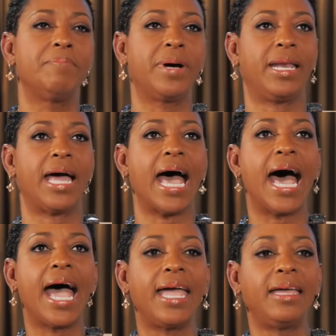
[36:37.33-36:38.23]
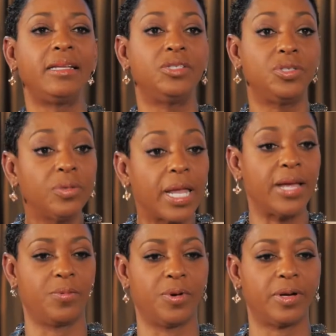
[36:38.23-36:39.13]
But I do
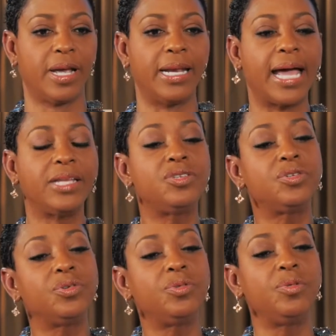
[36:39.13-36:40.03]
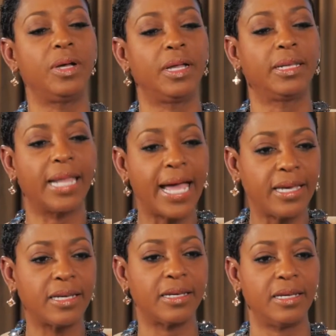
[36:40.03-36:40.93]
like work, and I do
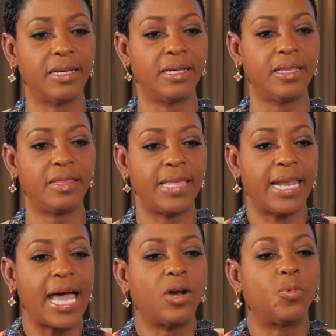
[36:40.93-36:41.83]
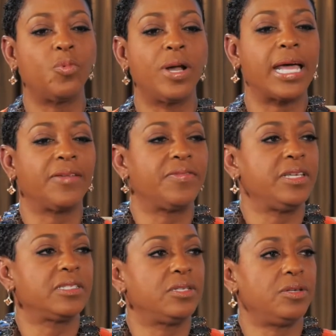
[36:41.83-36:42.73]
like that I don't run out of
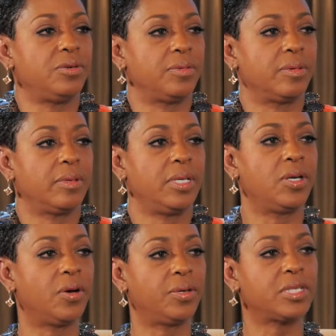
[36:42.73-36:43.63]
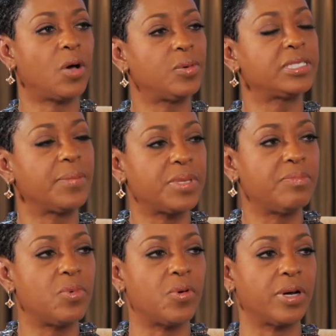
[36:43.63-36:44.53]
things to do. It's always something
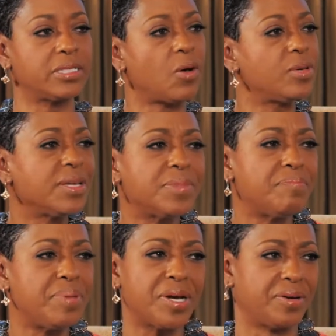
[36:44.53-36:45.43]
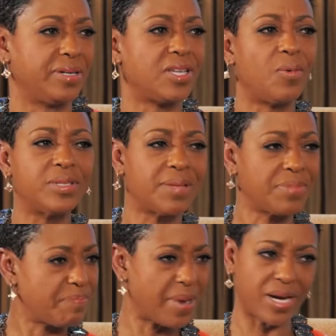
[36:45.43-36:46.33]
more. It's always something bigger. It's always
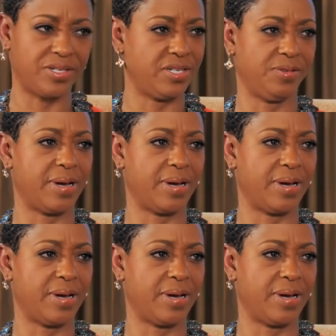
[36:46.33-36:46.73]
something better to do